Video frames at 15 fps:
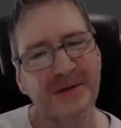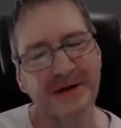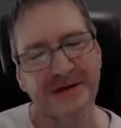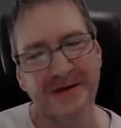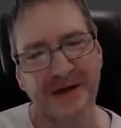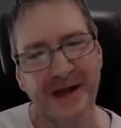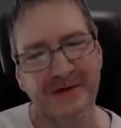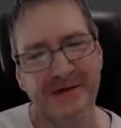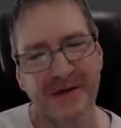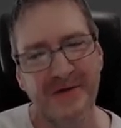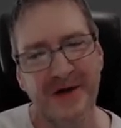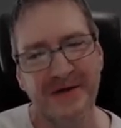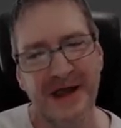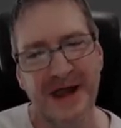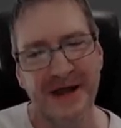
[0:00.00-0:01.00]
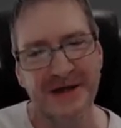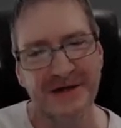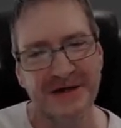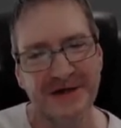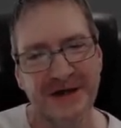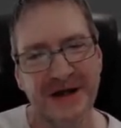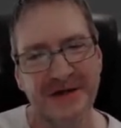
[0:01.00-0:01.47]
but they, they run the air
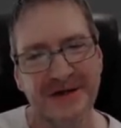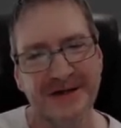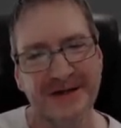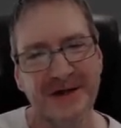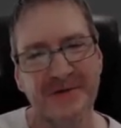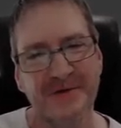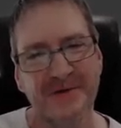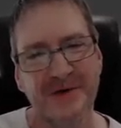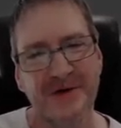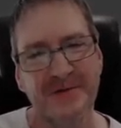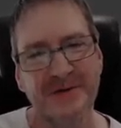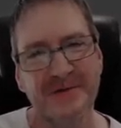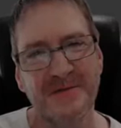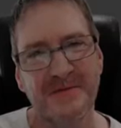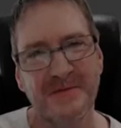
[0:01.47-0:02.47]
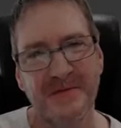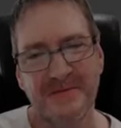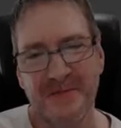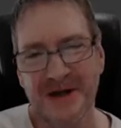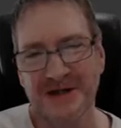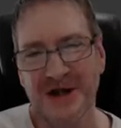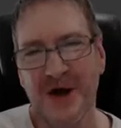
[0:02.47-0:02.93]
conditioning in the server rooms
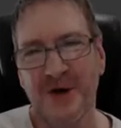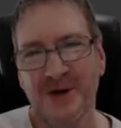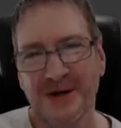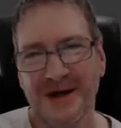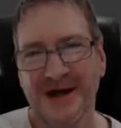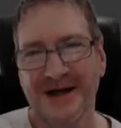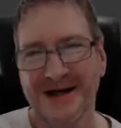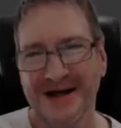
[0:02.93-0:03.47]
much colder.